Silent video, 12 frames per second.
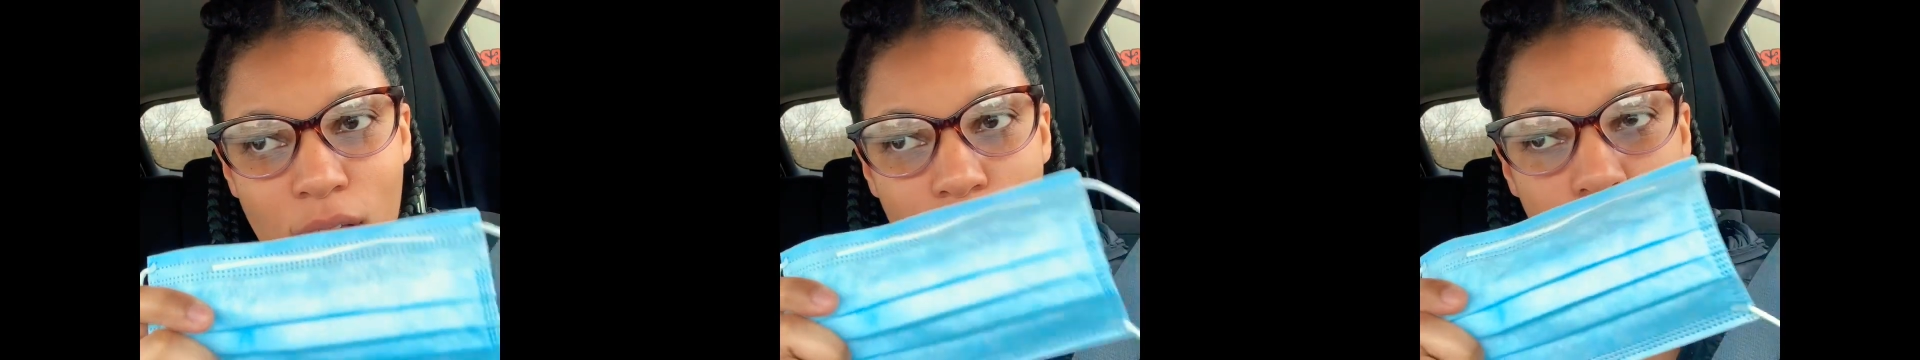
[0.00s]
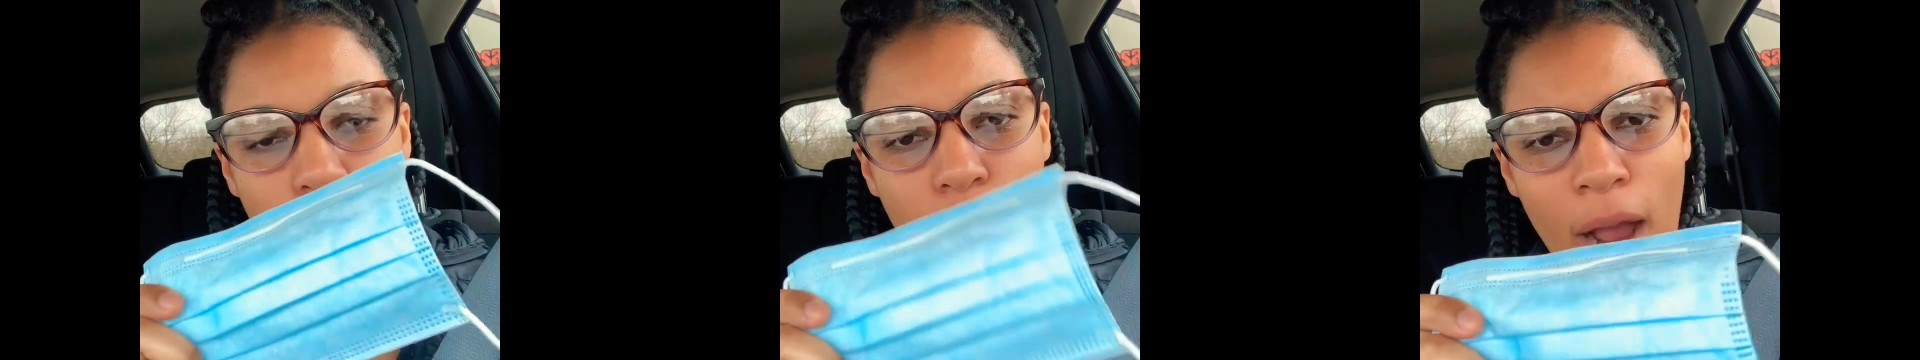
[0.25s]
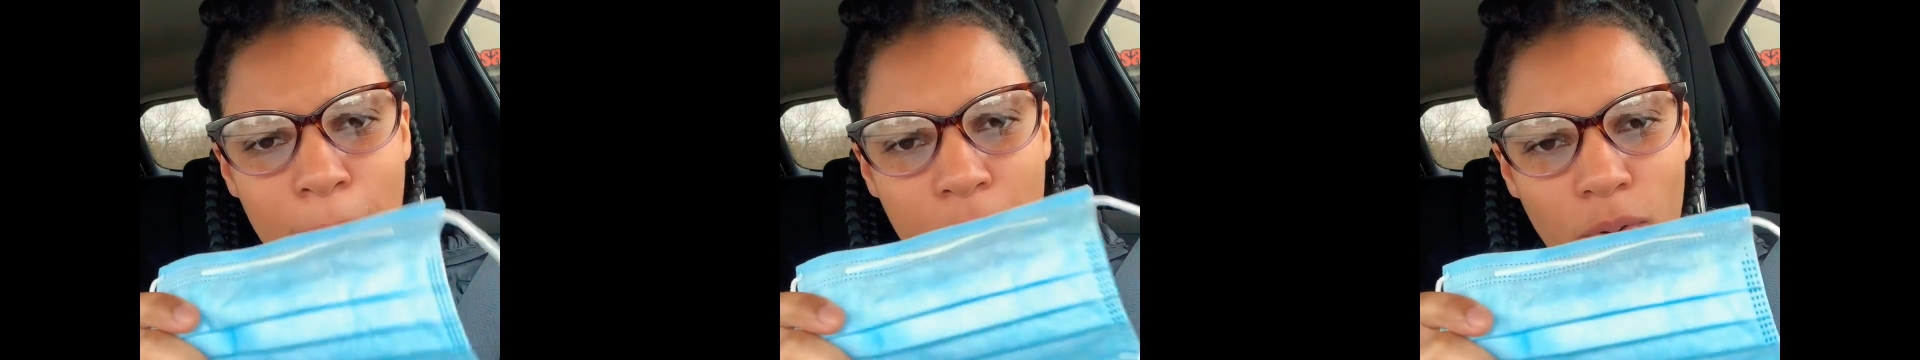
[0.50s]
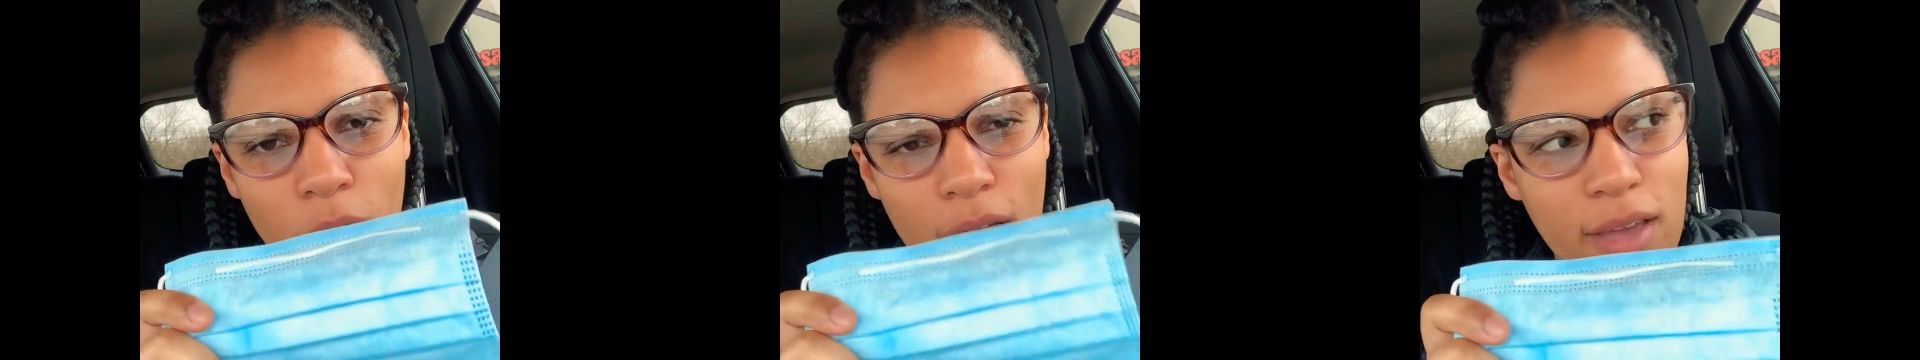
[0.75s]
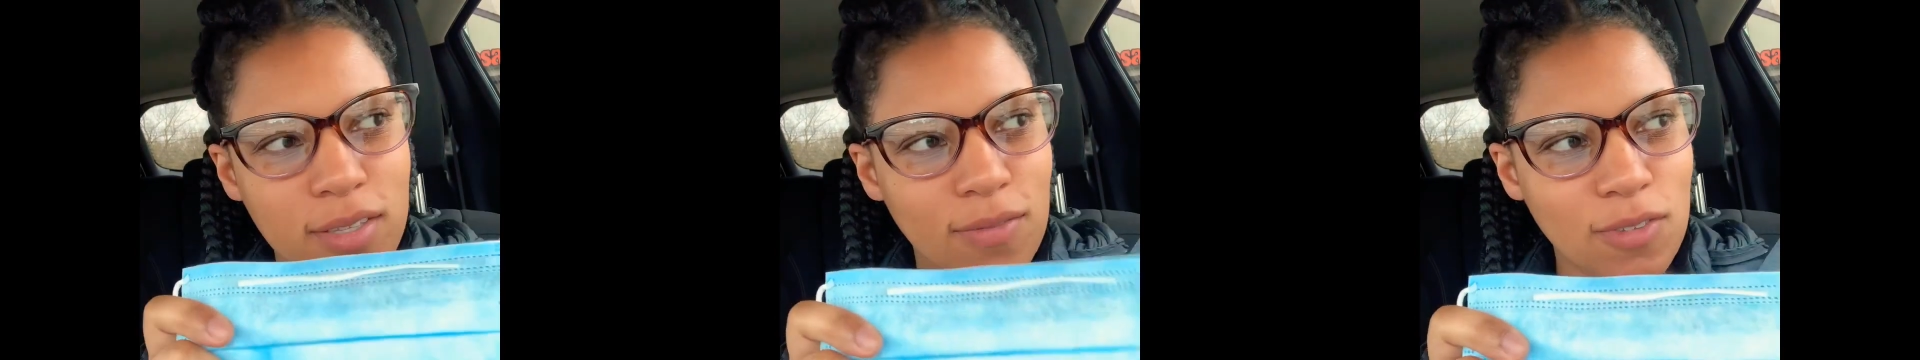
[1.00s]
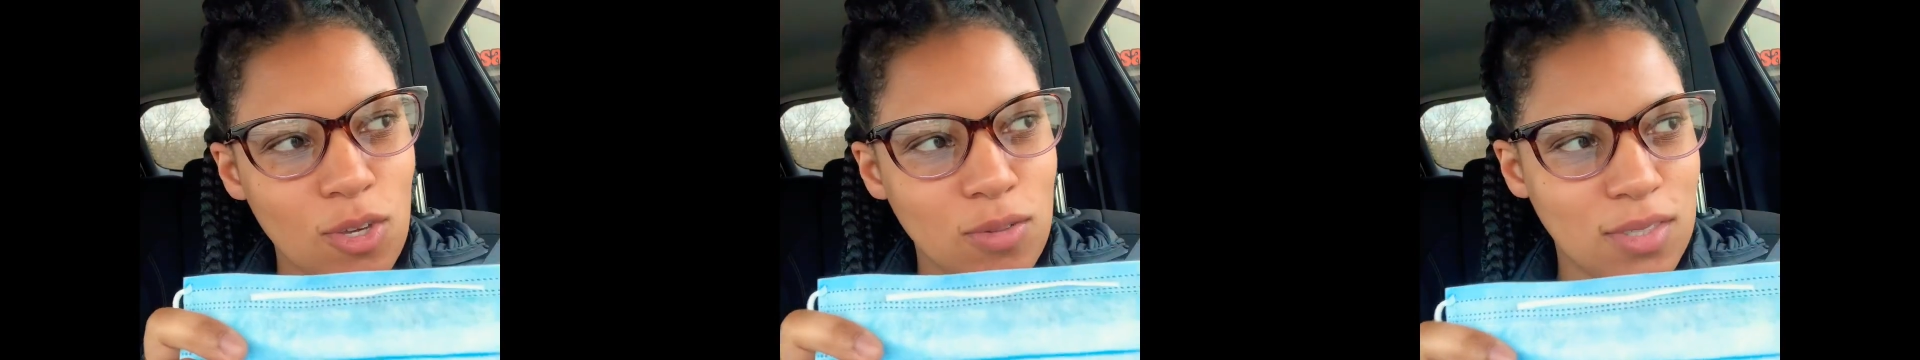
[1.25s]
the proper ways of
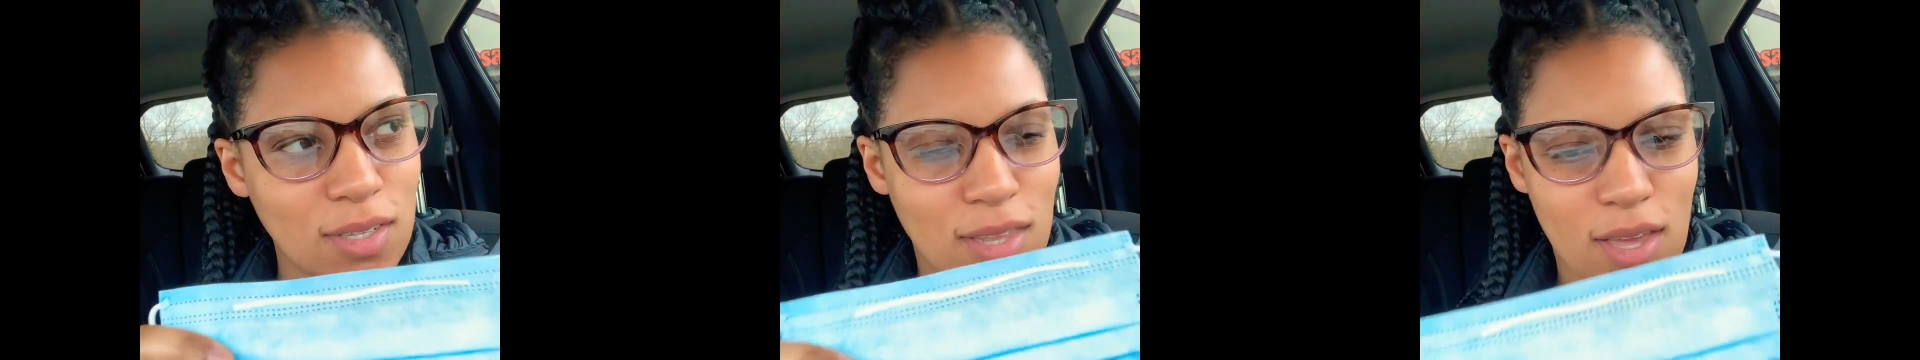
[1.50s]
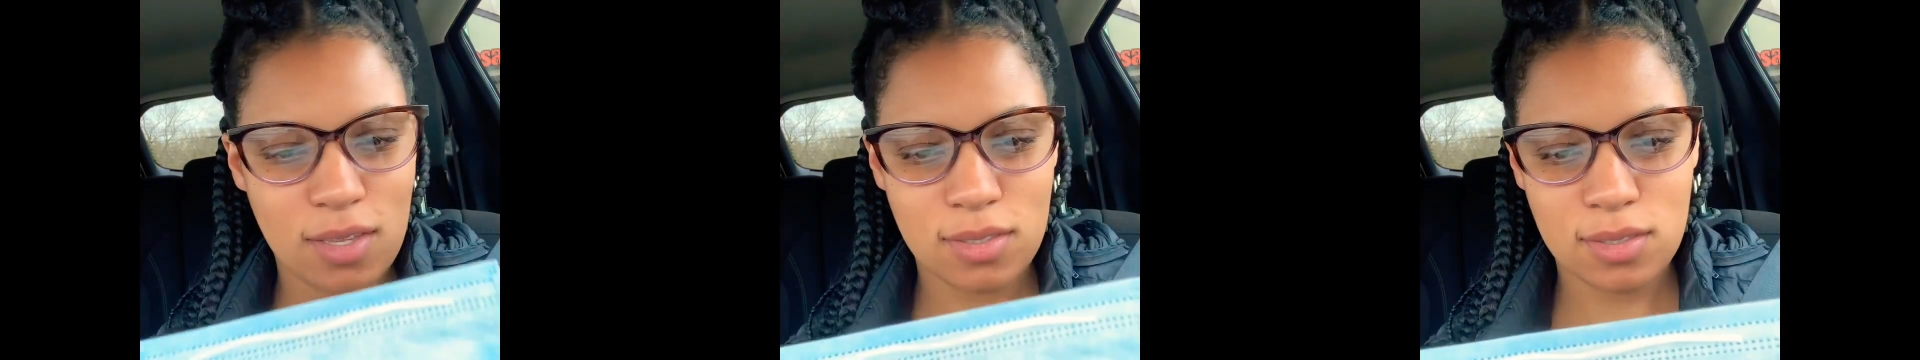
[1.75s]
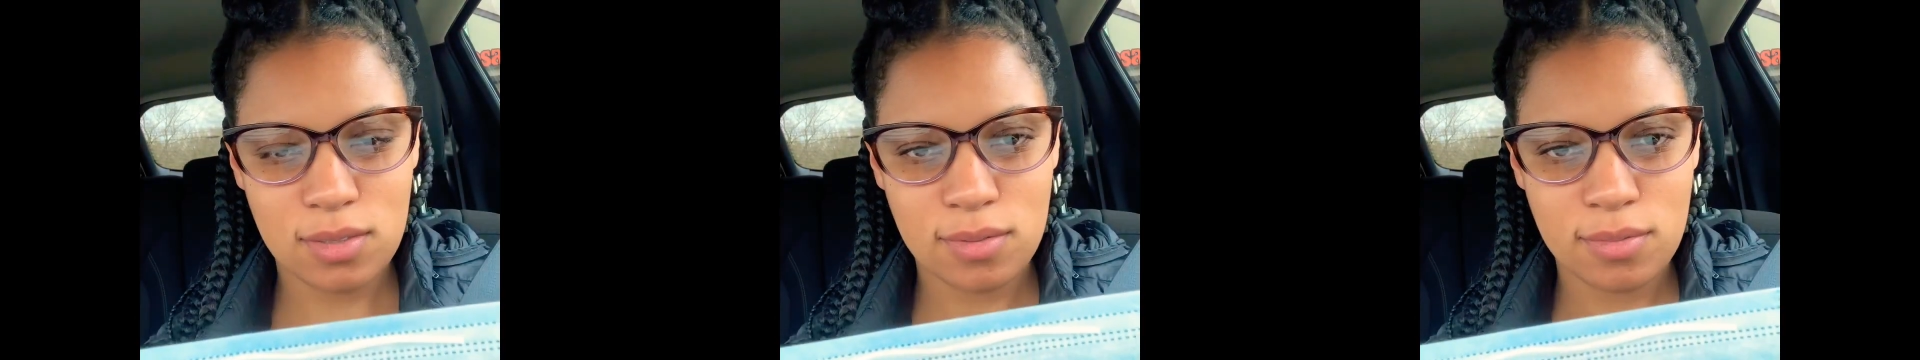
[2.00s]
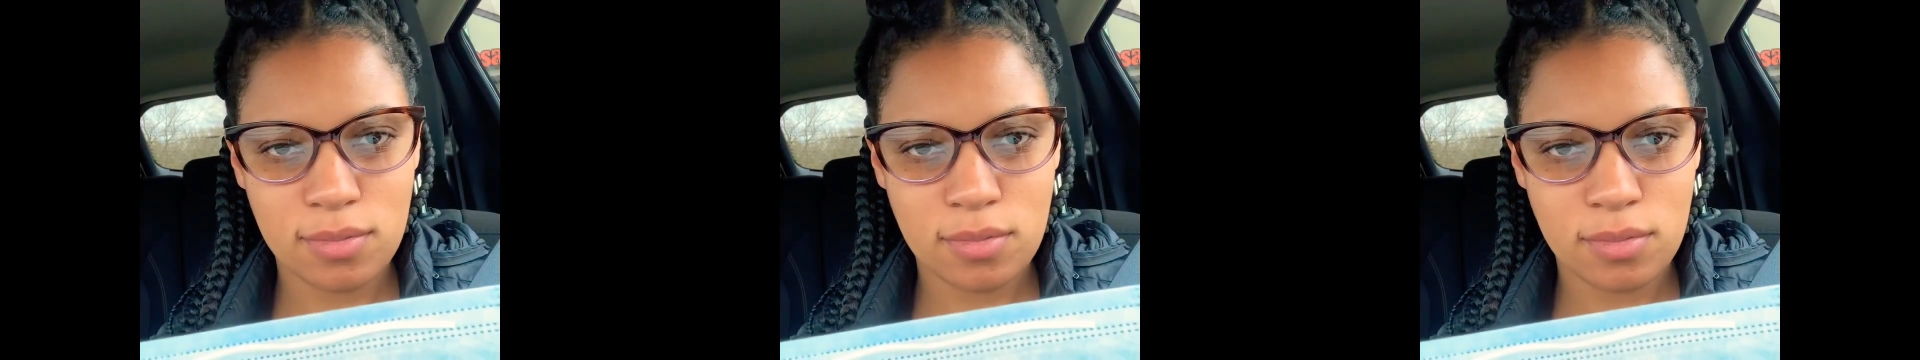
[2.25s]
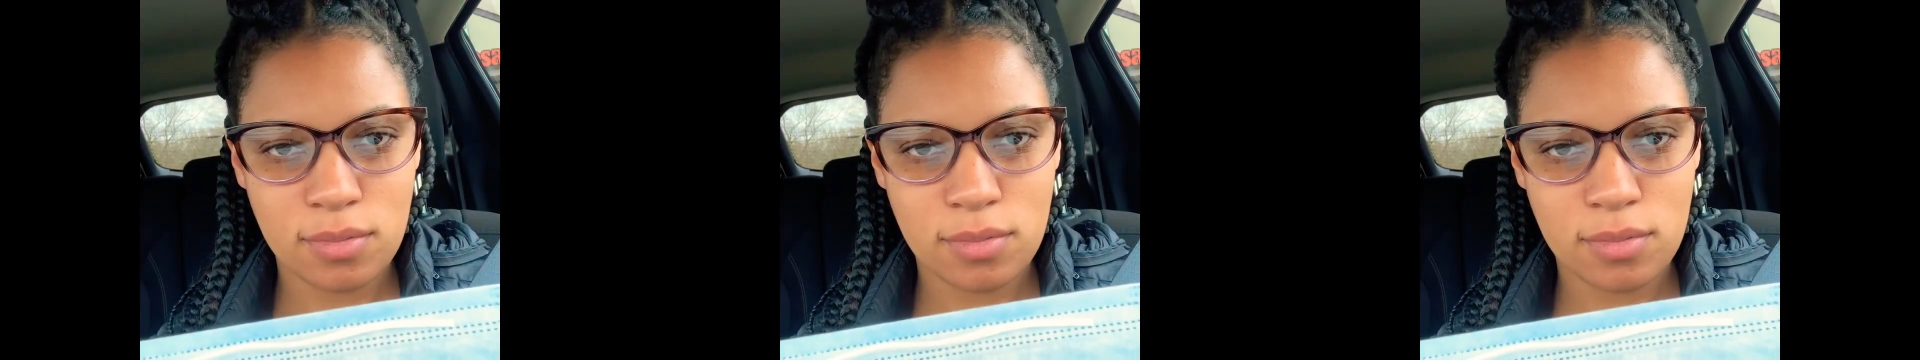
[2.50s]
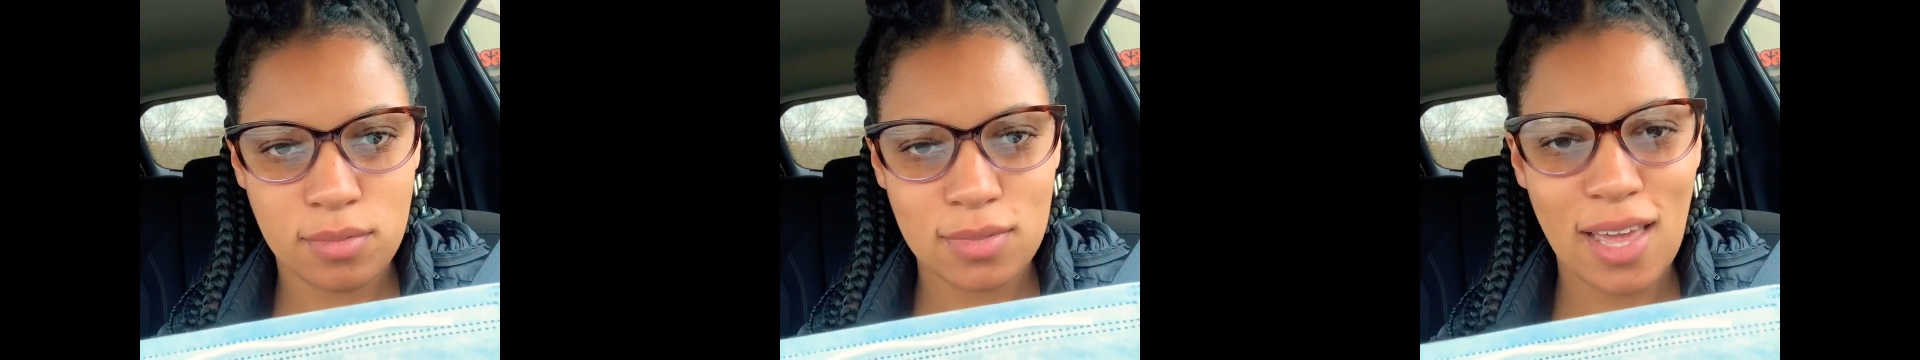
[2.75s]
using this.
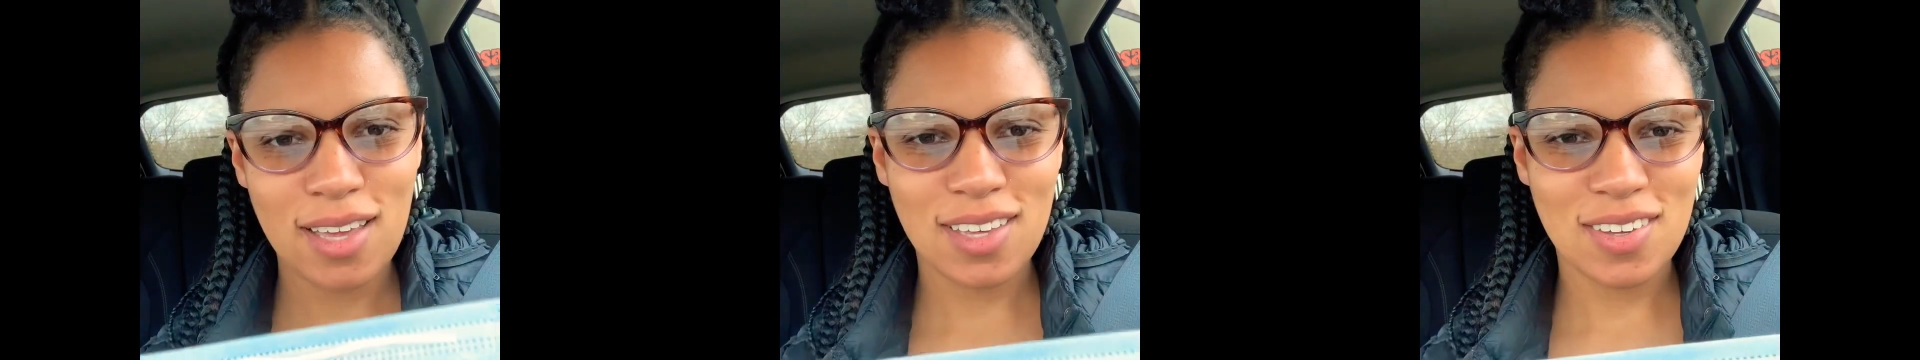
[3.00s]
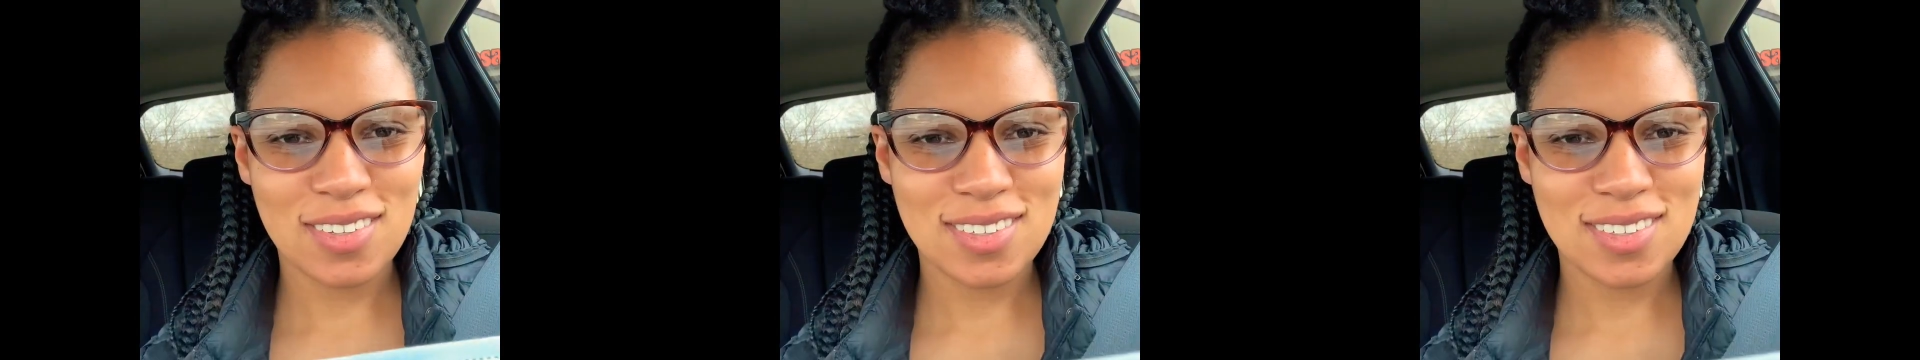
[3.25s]
Thank you.